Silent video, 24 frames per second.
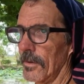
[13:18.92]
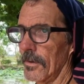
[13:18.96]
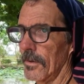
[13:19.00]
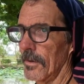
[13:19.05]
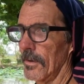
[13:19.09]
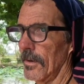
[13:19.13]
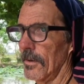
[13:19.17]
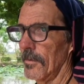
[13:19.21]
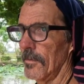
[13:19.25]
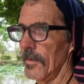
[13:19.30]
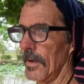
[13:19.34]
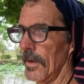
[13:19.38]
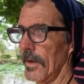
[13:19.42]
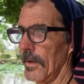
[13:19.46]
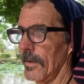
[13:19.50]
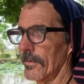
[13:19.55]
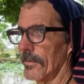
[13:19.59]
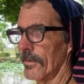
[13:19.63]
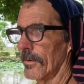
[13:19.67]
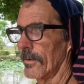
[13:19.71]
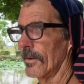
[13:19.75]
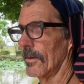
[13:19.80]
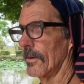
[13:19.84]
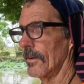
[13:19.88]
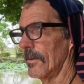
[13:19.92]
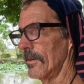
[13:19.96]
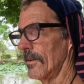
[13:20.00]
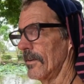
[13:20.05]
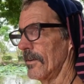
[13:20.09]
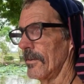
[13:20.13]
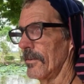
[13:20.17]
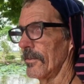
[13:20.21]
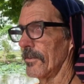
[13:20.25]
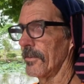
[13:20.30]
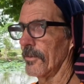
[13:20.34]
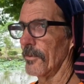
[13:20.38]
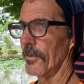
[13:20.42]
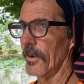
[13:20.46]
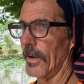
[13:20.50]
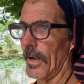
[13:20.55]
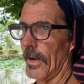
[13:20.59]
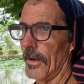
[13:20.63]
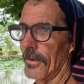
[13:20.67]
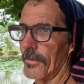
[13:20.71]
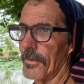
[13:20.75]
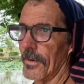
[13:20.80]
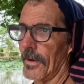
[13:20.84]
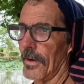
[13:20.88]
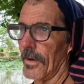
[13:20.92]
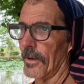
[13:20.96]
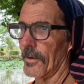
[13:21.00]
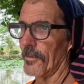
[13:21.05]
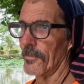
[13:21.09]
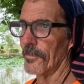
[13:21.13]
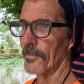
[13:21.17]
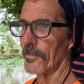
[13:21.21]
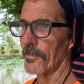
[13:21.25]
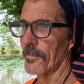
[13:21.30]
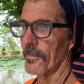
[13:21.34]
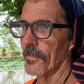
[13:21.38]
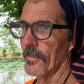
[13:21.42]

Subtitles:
you can do it, man. So she went out there and